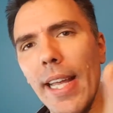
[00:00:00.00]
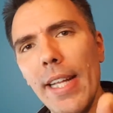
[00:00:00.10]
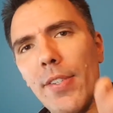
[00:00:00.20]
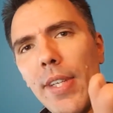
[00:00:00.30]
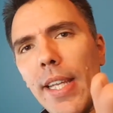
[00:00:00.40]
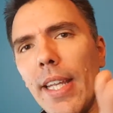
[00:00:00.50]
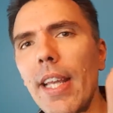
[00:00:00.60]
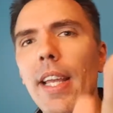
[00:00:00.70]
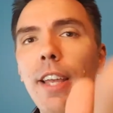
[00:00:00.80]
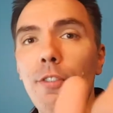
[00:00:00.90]
and see
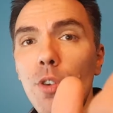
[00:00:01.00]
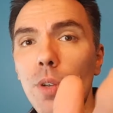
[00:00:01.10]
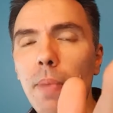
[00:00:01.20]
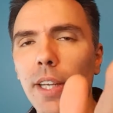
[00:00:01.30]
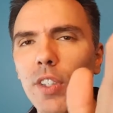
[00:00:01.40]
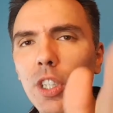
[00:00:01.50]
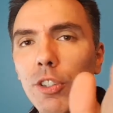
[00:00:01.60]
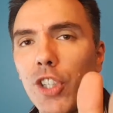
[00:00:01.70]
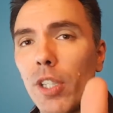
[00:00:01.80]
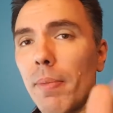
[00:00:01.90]
if you can make a little
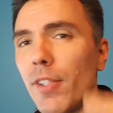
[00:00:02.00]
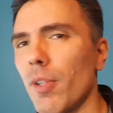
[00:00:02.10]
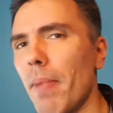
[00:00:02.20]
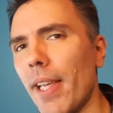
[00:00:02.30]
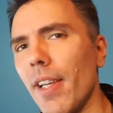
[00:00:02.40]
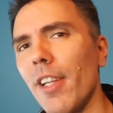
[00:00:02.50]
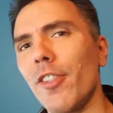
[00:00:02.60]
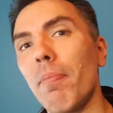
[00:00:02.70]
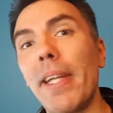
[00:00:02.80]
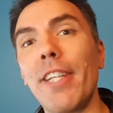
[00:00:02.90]
adjustments to make
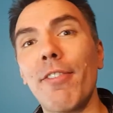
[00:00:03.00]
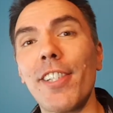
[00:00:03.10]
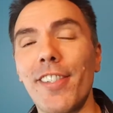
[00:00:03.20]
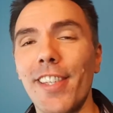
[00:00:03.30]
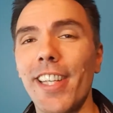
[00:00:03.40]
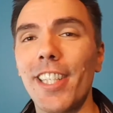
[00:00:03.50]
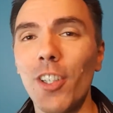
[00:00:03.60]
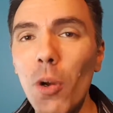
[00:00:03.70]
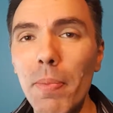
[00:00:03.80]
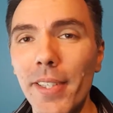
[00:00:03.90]
some big difference in
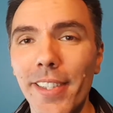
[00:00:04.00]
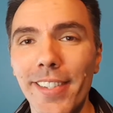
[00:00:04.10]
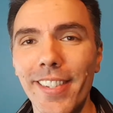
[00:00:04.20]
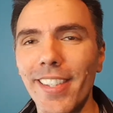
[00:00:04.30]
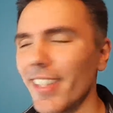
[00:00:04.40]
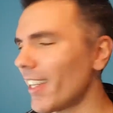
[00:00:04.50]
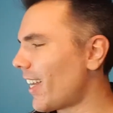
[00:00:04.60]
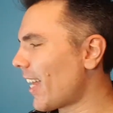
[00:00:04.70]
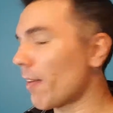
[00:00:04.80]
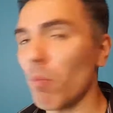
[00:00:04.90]
your business
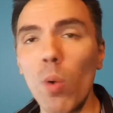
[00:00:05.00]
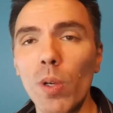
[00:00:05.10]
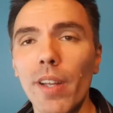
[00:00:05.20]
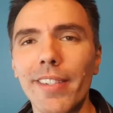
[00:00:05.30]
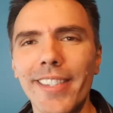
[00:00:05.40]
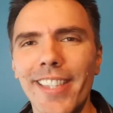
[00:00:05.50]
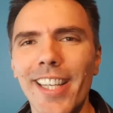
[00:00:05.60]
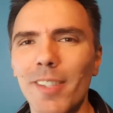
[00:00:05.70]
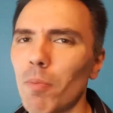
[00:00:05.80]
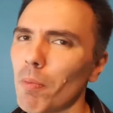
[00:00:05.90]
and have more success,